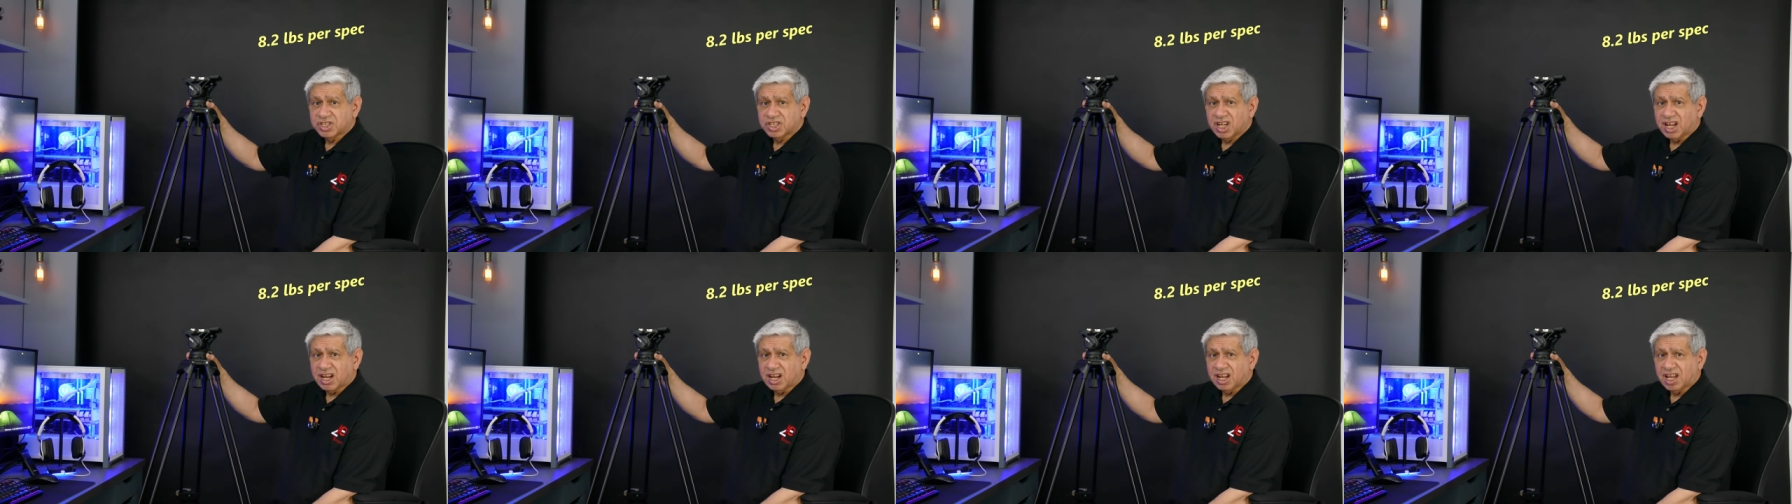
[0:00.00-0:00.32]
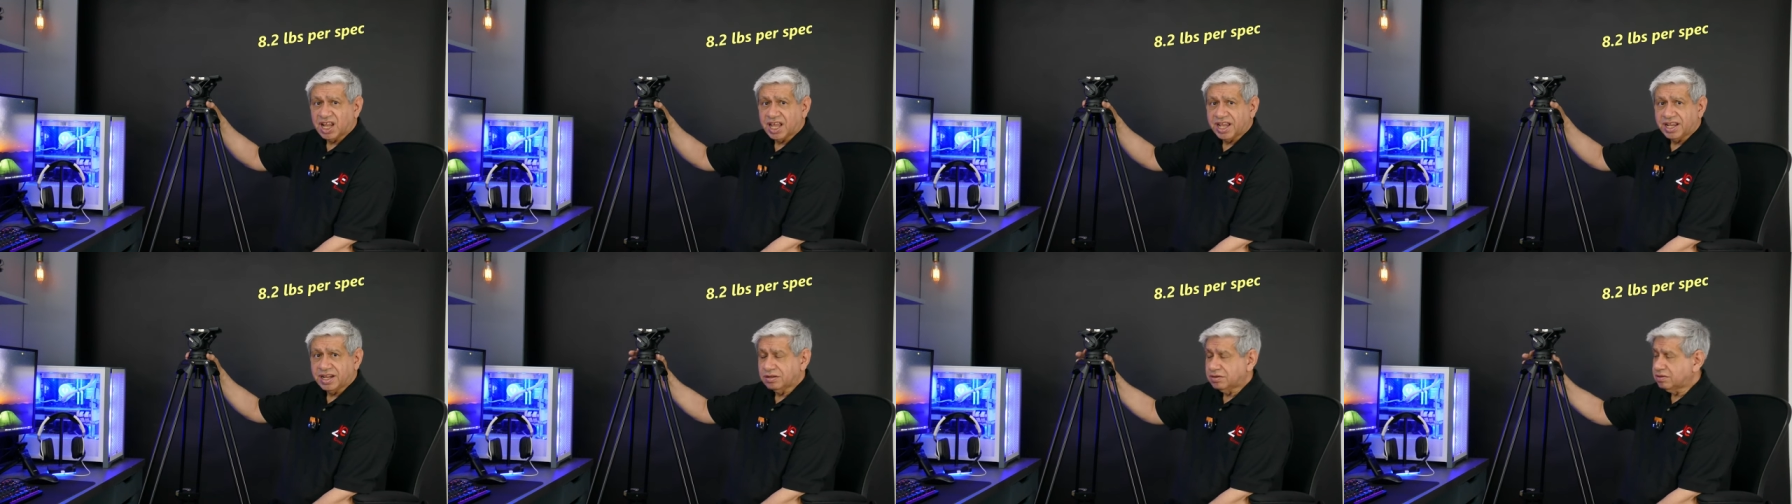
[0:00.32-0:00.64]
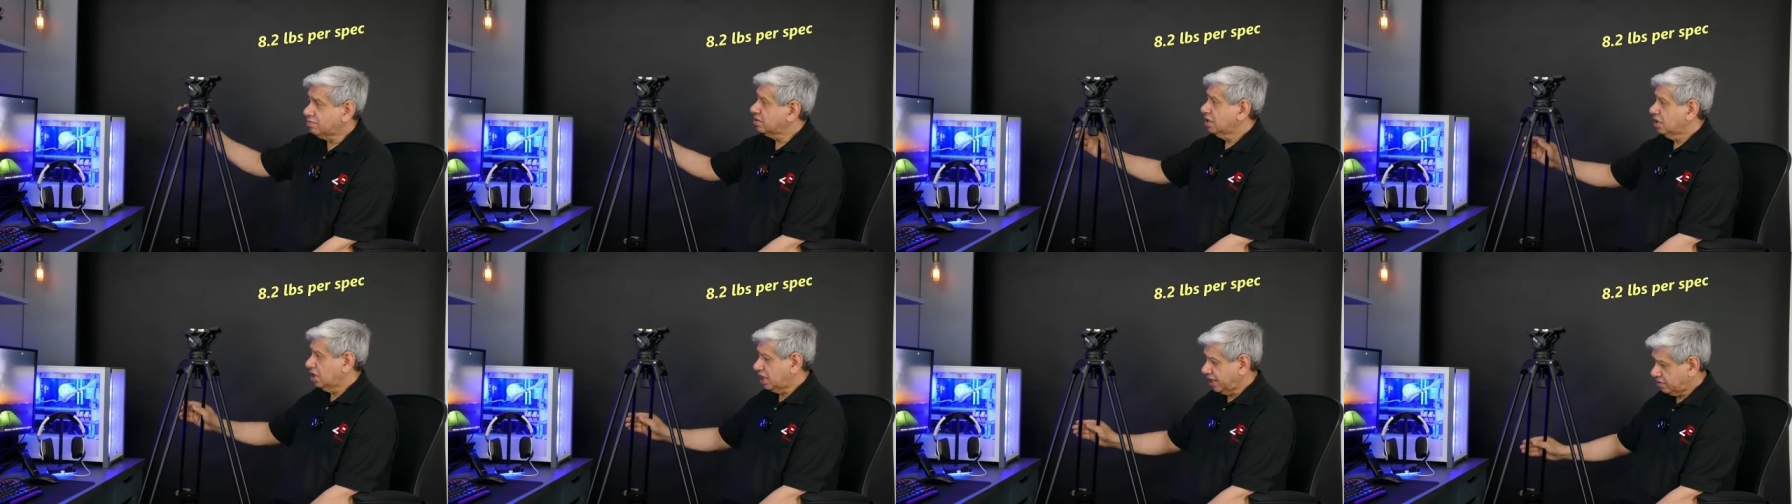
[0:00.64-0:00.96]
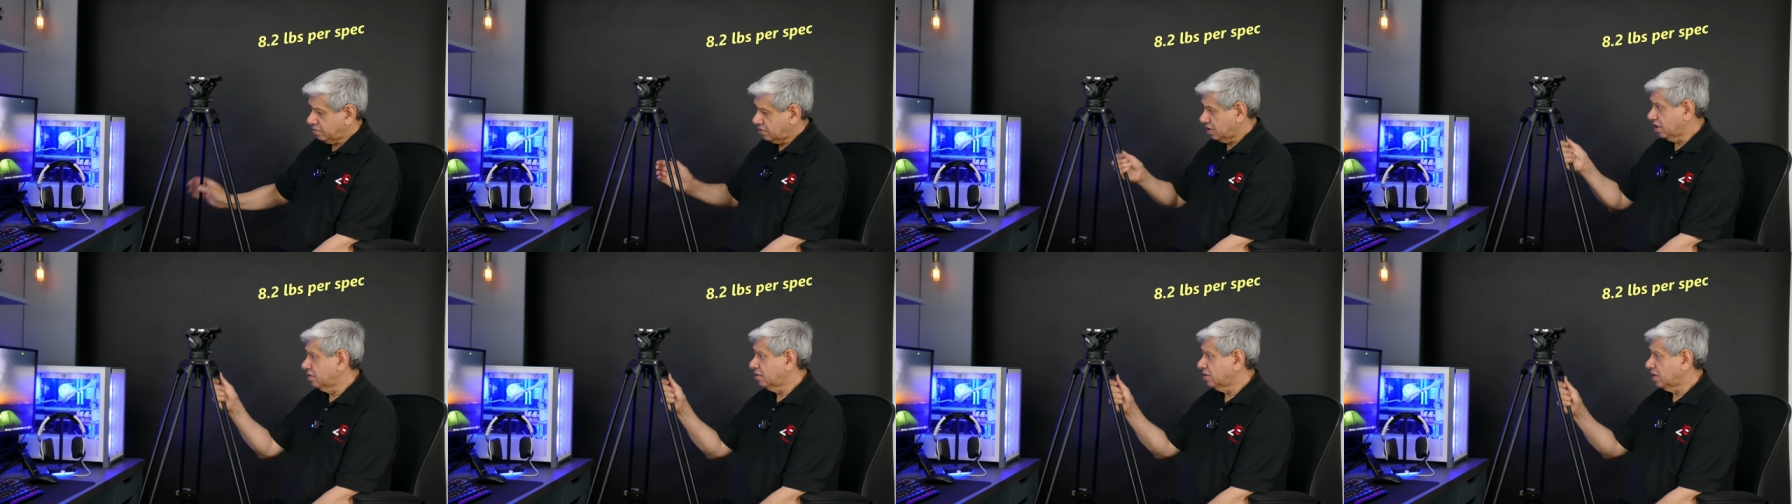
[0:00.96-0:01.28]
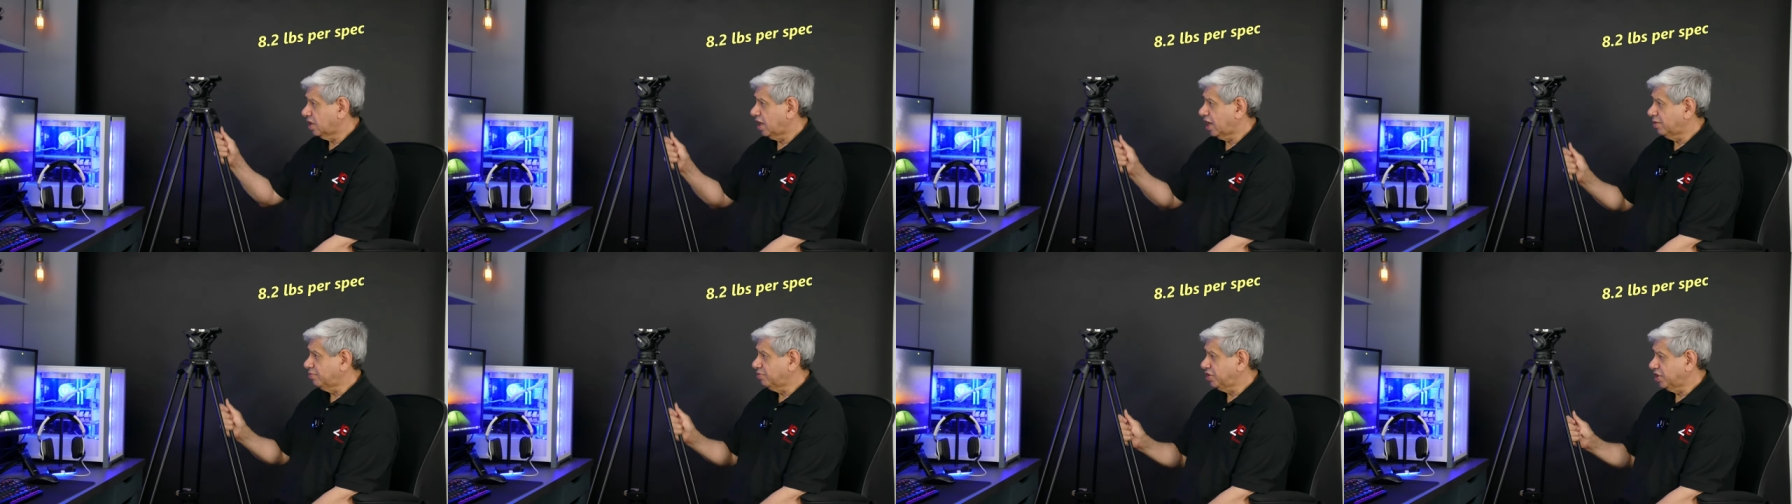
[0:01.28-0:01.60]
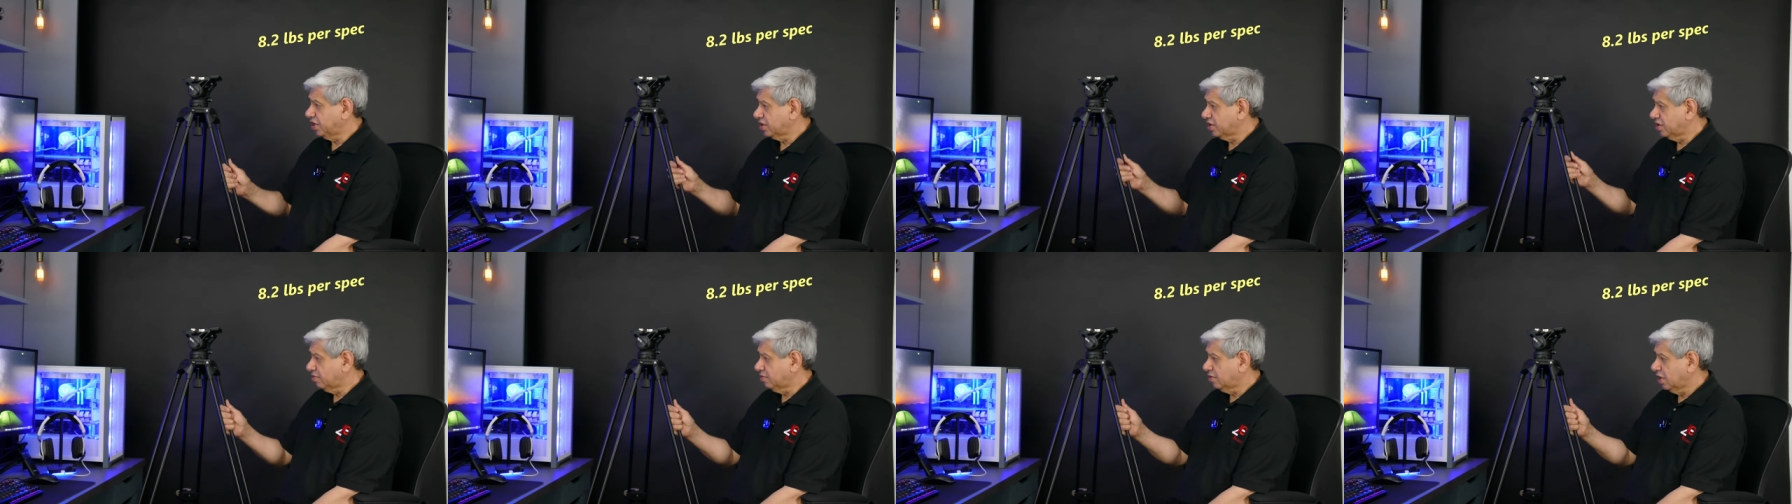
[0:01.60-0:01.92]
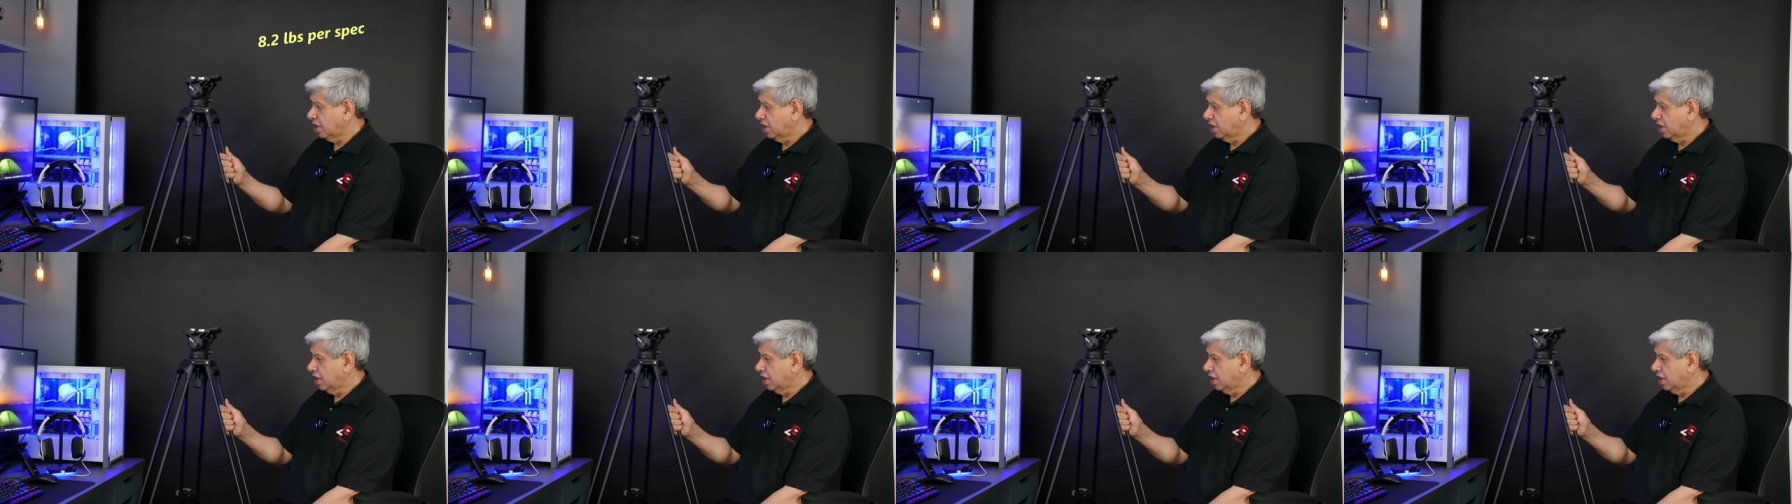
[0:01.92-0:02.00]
not a light object.